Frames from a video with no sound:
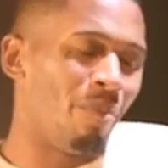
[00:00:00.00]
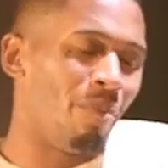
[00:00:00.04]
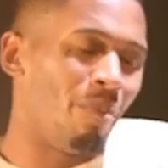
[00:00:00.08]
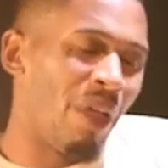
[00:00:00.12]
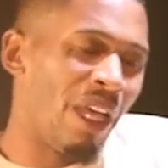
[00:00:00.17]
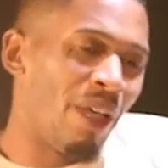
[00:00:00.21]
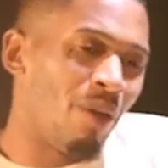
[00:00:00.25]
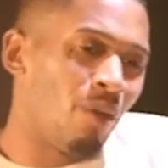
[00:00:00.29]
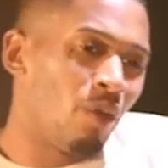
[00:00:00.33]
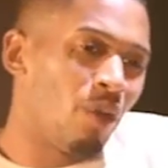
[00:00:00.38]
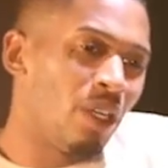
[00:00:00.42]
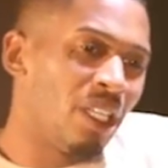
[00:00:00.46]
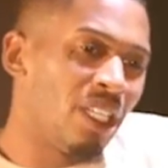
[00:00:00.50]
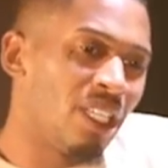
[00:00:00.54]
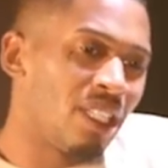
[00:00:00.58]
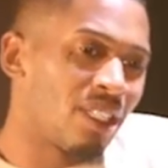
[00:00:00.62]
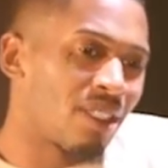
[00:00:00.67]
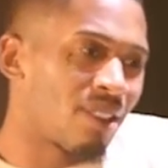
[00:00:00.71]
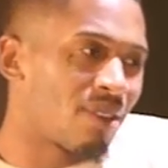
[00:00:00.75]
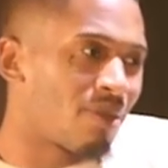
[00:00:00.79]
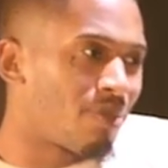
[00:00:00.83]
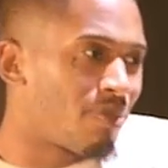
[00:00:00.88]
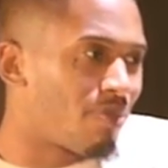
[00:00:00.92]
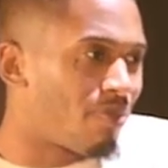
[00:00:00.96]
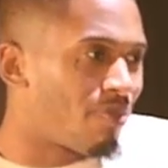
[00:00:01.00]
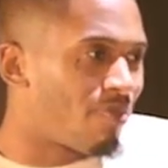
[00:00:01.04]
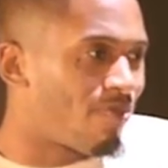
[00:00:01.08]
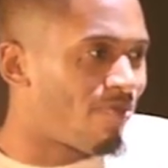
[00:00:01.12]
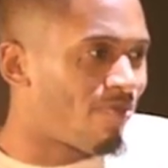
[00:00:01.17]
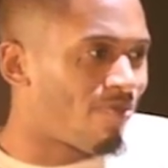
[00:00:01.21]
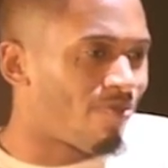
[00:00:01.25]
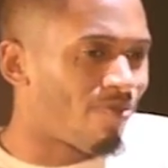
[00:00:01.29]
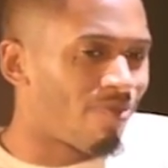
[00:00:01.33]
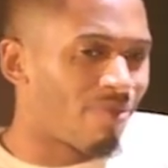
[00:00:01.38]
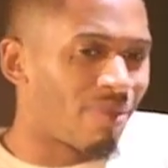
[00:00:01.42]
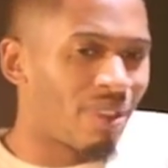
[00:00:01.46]
And when it's
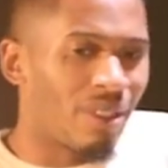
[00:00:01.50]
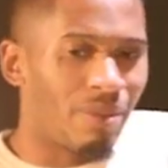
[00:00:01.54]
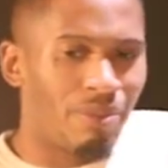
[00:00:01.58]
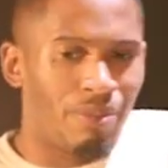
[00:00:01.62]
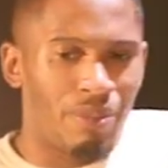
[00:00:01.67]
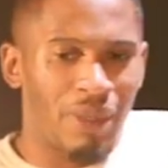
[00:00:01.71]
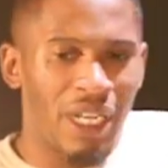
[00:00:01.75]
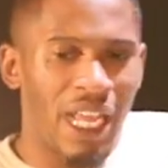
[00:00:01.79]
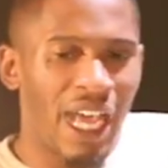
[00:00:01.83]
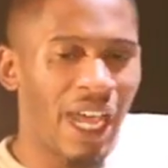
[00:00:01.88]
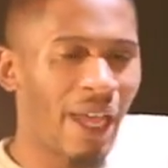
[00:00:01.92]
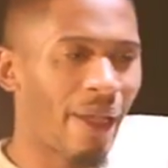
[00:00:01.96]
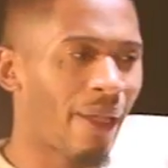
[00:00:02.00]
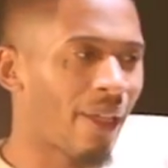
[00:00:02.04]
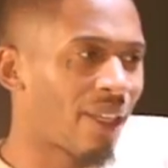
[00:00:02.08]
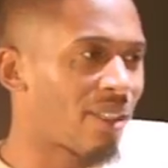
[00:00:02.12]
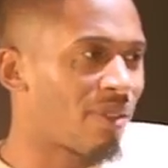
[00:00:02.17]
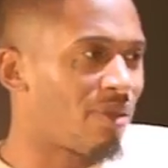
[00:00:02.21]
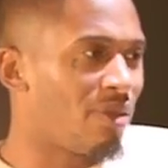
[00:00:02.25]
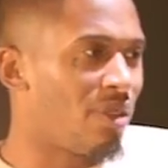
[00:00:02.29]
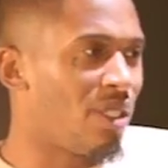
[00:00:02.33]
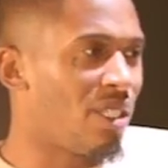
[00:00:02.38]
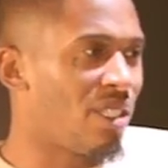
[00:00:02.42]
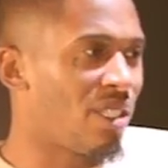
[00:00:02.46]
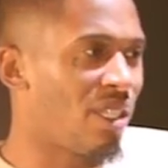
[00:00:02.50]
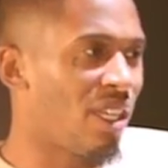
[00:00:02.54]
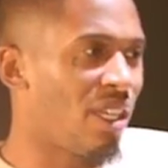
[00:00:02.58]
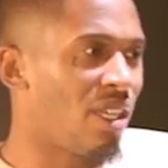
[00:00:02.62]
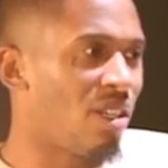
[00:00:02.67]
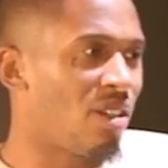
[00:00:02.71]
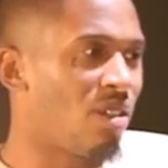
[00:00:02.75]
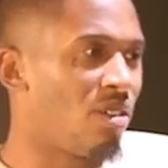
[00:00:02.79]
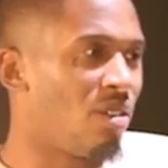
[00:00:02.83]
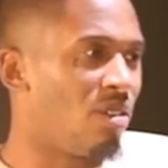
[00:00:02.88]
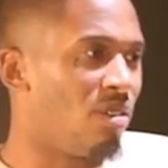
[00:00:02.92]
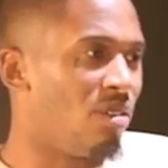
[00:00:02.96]
black, we say,
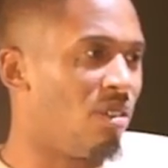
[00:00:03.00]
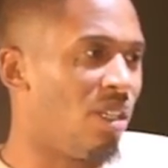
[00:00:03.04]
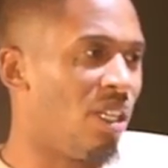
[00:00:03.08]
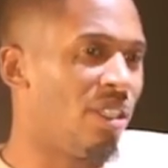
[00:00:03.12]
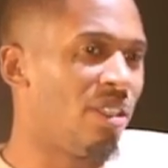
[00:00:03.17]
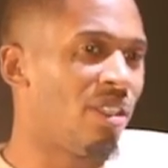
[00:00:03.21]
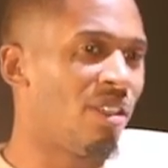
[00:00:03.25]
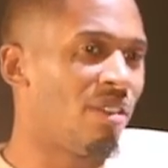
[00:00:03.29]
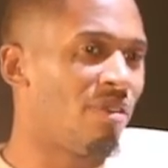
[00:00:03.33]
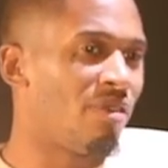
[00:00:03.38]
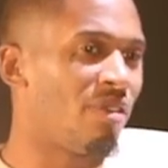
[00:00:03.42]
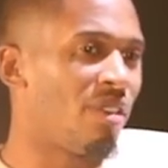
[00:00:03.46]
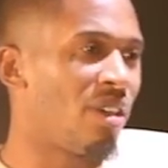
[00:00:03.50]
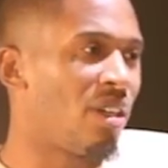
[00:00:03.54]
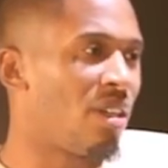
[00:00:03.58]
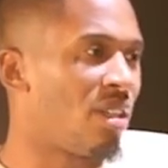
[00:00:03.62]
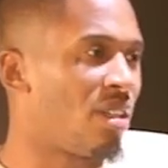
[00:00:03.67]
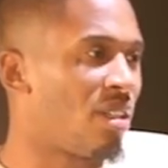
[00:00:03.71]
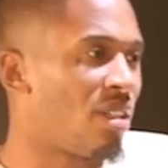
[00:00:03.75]
oh, another.